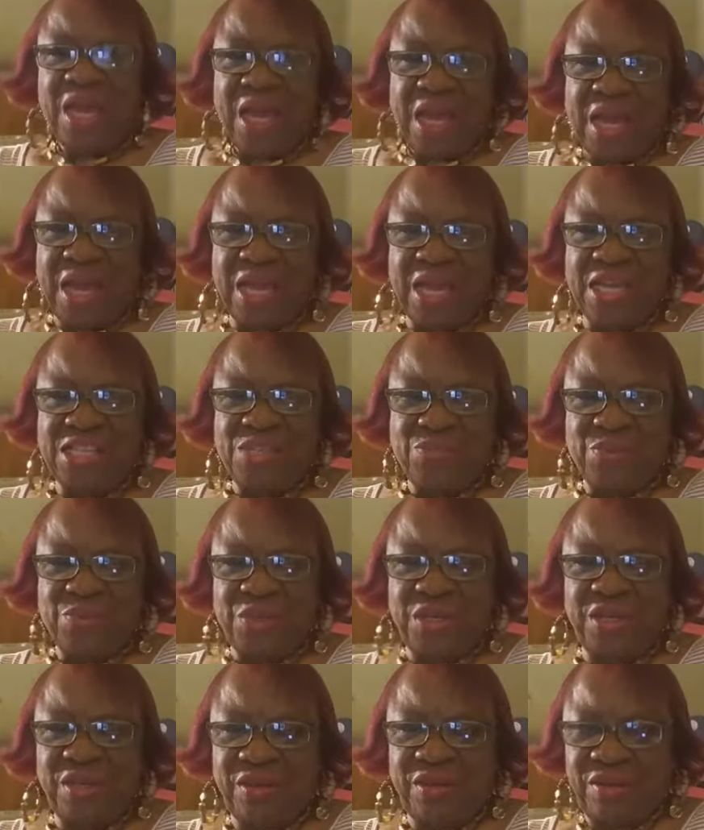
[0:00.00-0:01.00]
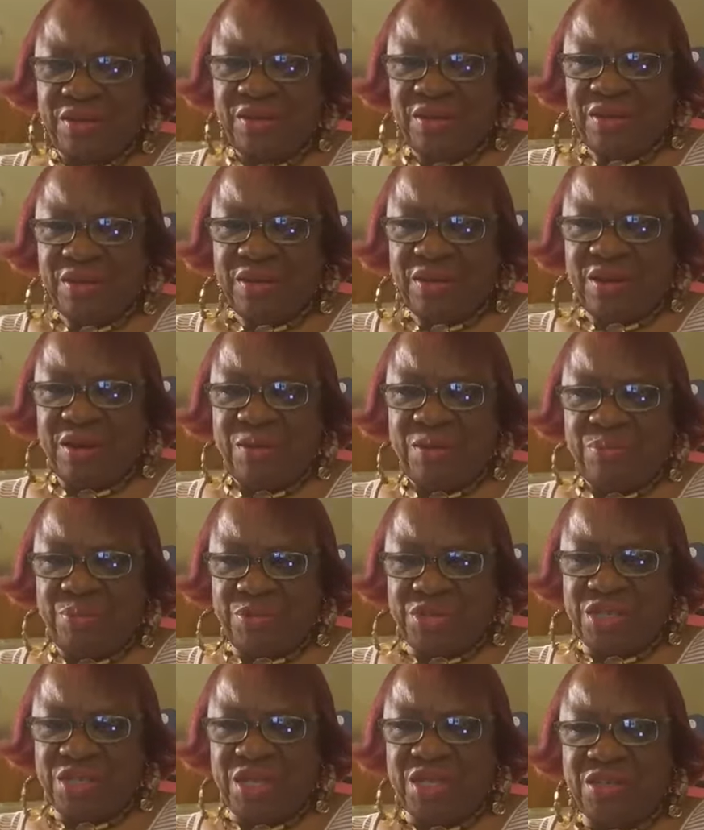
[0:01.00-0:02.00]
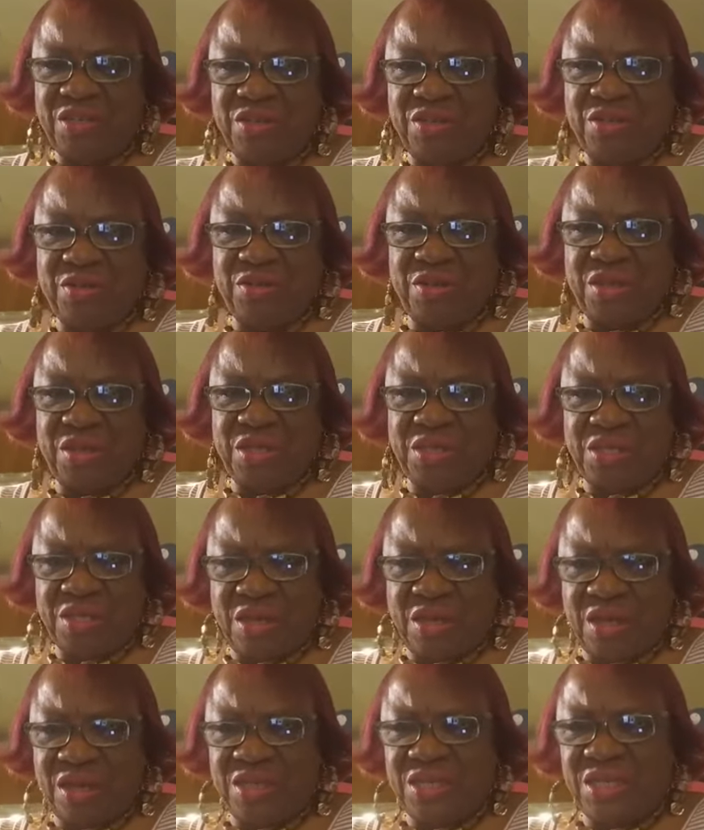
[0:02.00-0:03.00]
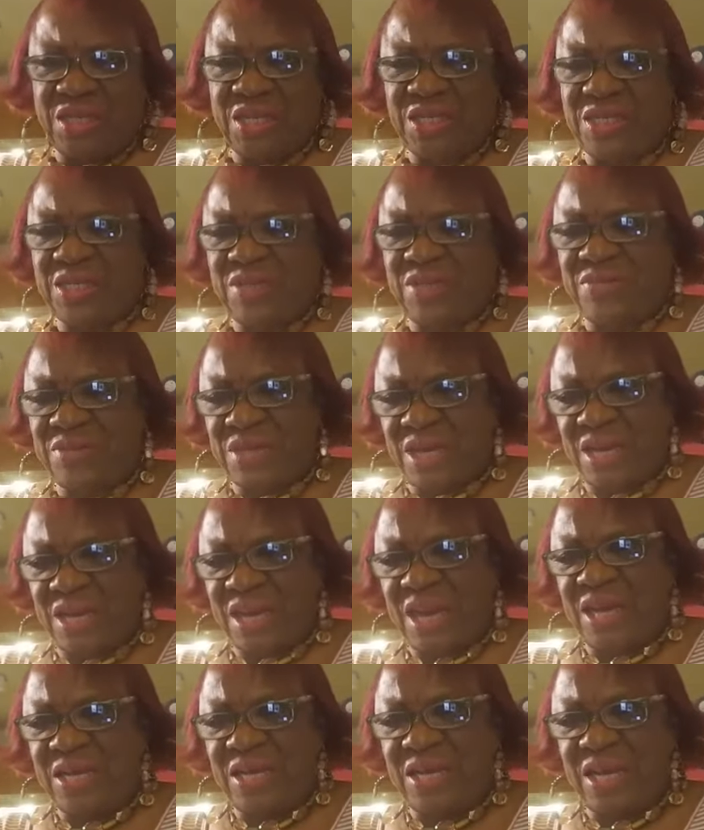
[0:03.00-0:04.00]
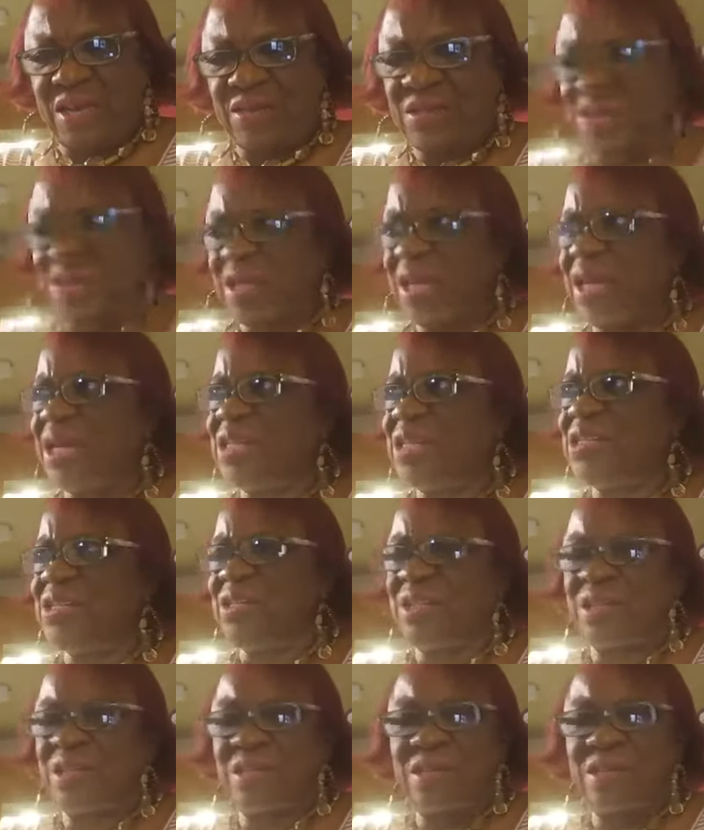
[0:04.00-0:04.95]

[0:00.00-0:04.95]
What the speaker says: as we present to you these continents, I got down to Asia.